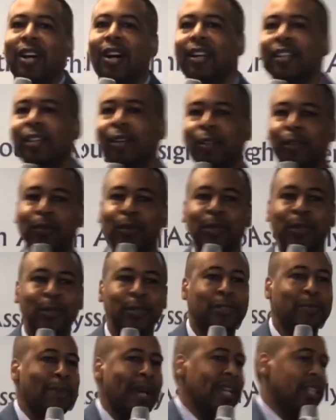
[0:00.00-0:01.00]
Y'all know the
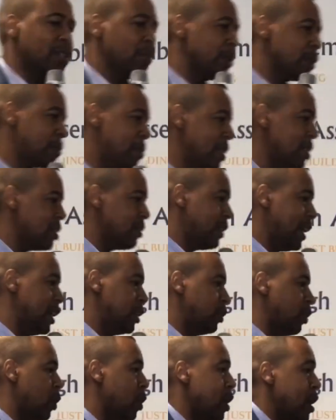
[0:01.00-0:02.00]
rules. Might too expensive,
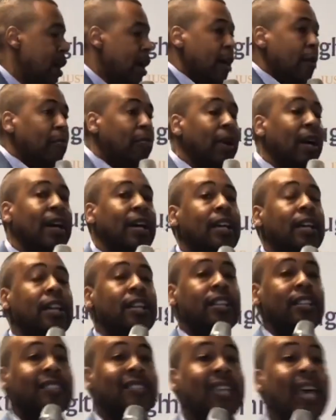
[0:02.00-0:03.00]
can't throw it.
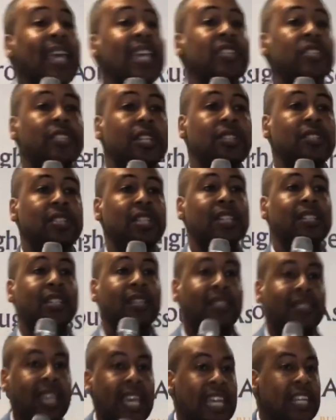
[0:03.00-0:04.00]
But taste and see.
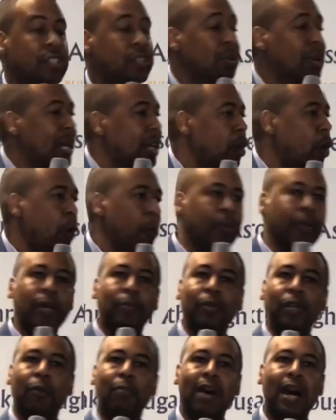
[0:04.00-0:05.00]
To taste, you got to open
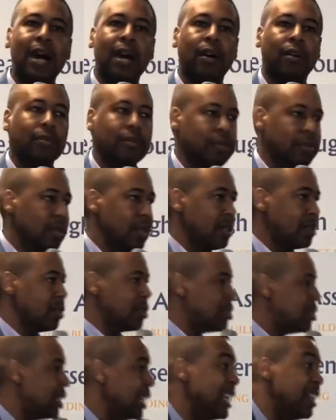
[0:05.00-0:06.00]
up your mouth.
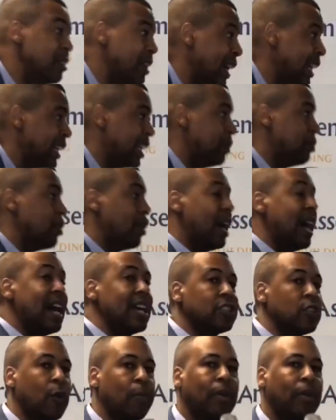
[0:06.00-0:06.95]
To see, you got to keep your eyes